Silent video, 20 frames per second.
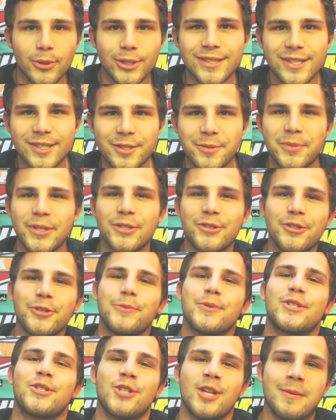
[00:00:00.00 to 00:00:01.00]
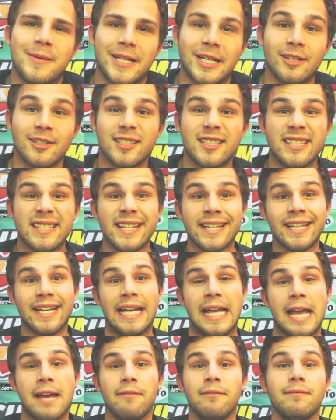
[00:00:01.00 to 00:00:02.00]
What's up YouTube, it's Jamie here and today
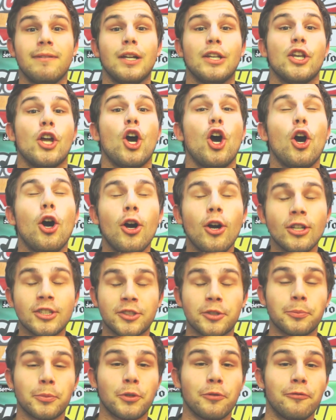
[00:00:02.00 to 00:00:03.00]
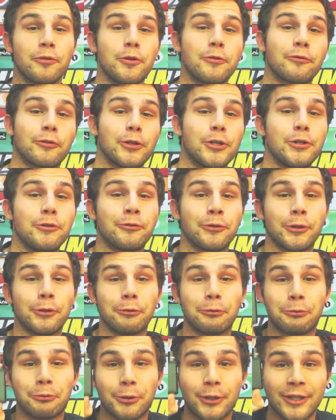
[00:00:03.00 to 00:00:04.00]
I have an awesome review for you for
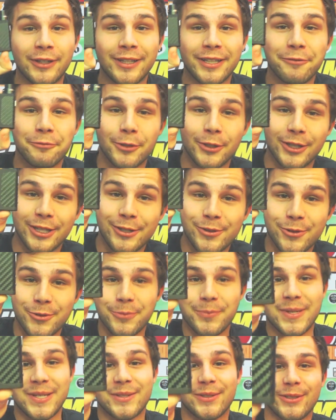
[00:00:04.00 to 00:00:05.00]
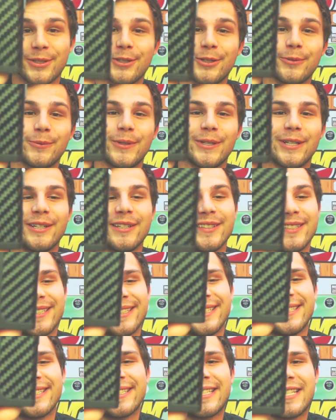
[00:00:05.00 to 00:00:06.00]
a really really cool piece of hardware and
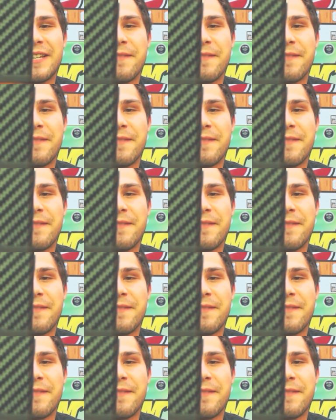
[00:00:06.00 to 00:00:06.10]
it is